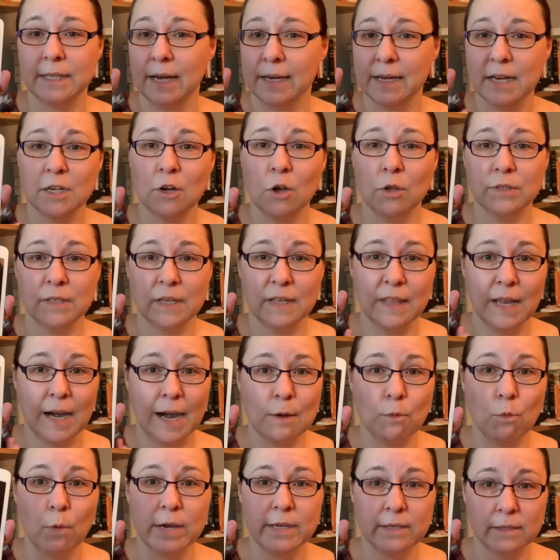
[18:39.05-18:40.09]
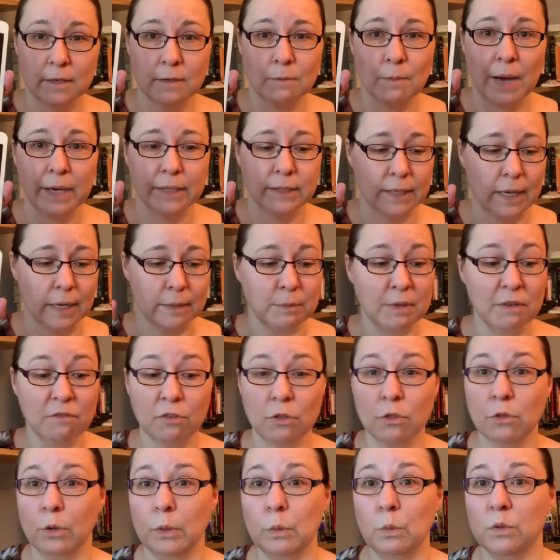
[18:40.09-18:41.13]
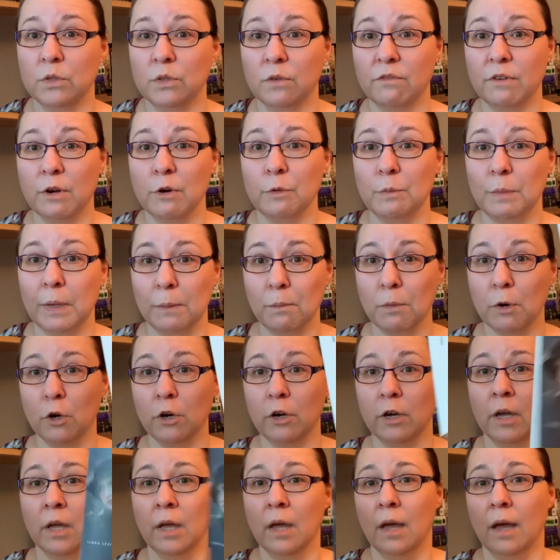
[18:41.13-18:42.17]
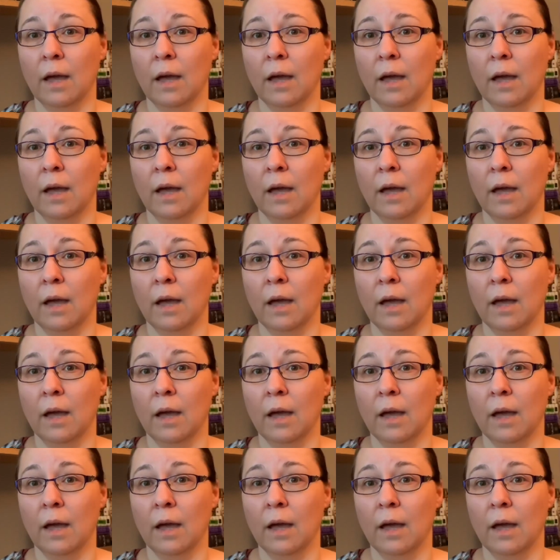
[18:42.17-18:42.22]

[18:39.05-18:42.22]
I cannot say that I wasted my time, even though it was a very big book.